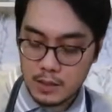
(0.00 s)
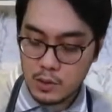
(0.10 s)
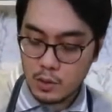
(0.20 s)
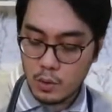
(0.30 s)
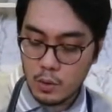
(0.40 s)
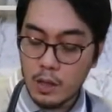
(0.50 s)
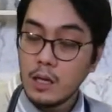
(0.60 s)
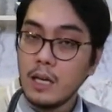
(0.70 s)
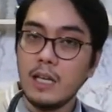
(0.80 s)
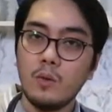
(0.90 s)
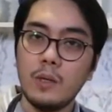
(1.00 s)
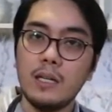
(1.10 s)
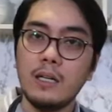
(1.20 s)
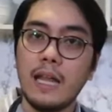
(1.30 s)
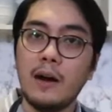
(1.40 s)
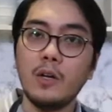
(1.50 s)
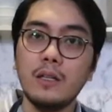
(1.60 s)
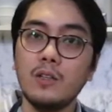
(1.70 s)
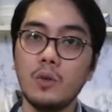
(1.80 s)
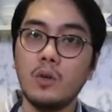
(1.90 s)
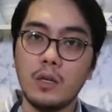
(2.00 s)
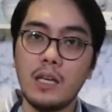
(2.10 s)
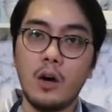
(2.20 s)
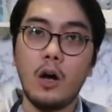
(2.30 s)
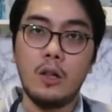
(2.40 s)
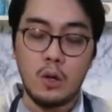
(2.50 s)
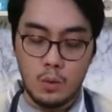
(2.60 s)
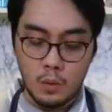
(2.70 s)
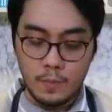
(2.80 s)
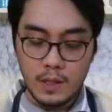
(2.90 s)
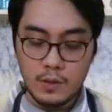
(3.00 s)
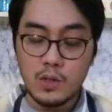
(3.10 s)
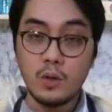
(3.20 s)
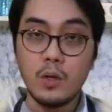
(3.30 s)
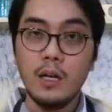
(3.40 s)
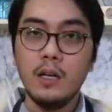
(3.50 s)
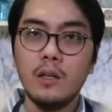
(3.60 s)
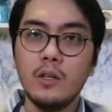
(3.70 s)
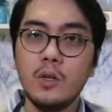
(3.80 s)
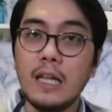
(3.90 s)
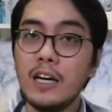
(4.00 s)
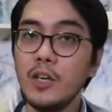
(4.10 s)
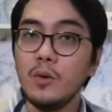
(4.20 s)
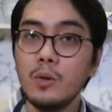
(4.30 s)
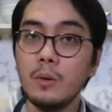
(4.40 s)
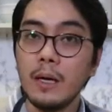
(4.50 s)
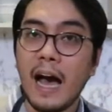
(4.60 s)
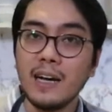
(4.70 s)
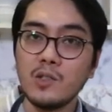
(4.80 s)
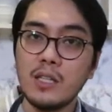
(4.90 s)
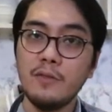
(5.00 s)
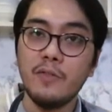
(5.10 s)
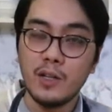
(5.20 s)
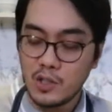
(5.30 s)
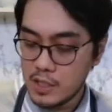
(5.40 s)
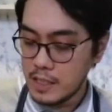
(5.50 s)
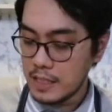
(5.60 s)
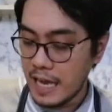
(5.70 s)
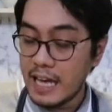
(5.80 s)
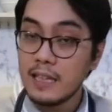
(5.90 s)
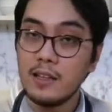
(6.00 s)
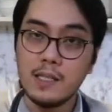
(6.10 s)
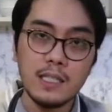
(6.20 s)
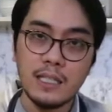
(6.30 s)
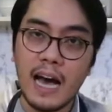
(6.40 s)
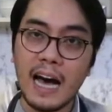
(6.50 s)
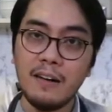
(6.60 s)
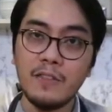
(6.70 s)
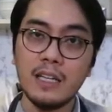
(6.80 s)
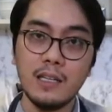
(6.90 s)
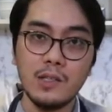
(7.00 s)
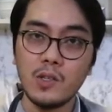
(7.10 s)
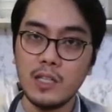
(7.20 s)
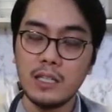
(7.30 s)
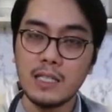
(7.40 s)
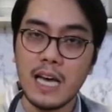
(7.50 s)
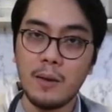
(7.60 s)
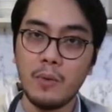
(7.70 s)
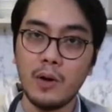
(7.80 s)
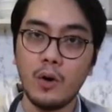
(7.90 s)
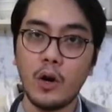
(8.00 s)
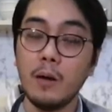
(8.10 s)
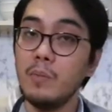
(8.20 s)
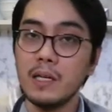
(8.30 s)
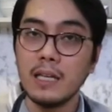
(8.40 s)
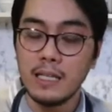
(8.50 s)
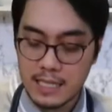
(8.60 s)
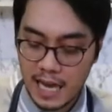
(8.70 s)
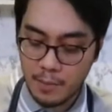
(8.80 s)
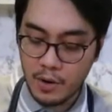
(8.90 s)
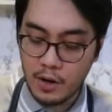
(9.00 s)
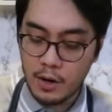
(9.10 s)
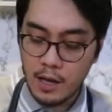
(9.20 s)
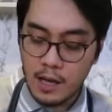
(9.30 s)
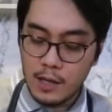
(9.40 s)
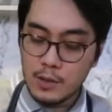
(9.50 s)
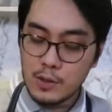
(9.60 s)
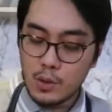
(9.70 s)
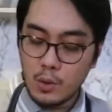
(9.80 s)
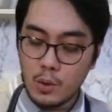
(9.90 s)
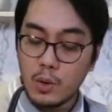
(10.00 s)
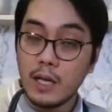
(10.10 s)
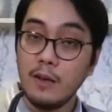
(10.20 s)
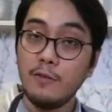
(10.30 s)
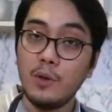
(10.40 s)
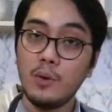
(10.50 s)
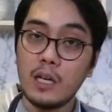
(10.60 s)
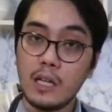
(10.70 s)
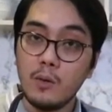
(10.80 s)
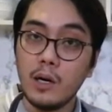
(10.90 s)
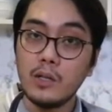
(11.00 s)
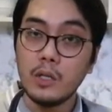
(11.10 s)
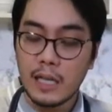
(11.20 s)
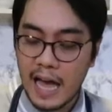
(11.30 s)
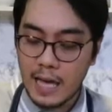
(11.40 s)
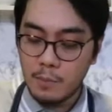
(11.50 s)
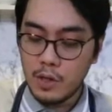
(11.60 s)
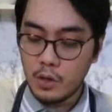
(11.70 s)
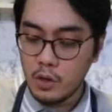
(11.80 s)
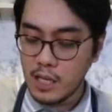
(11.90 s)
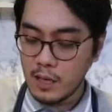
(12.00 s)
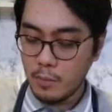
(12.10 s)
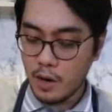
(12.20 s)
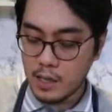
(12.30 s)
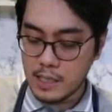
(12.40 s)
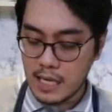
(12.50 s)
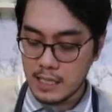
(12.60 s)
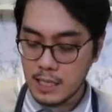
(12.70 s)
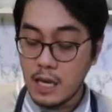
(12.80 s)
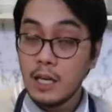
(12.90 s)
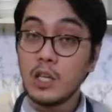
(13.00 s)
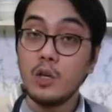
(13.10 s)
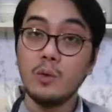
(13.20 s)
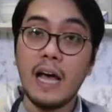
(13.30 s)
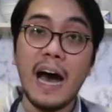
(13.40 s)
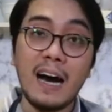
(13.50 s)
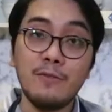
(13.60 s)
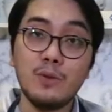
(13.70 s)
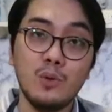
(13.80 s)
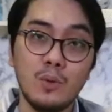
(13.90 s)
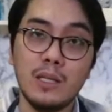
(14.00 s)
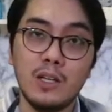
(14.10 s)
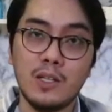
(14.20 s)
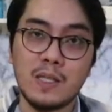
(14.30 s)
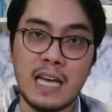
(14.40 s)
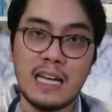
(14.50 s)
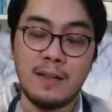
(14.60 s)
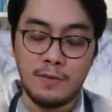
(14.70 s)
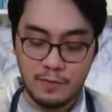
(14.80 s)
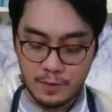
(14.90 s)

So it will now continue cooking on low. So yun lang yung actually functions niya. It doesn't have an internal timer or a built-in timer. So if you really want to time the cooking process, you would have to do it yourself.